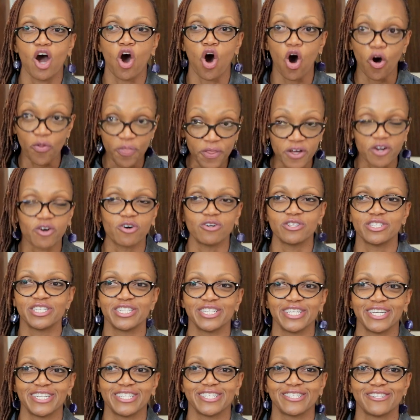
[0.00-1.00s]
on the
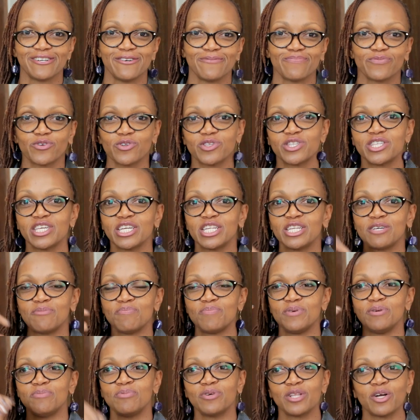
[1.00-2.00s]
continent, not sending
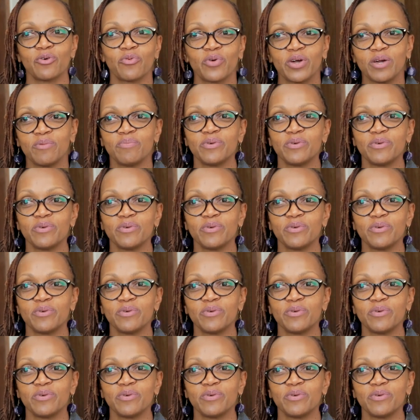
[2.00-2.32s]
people away,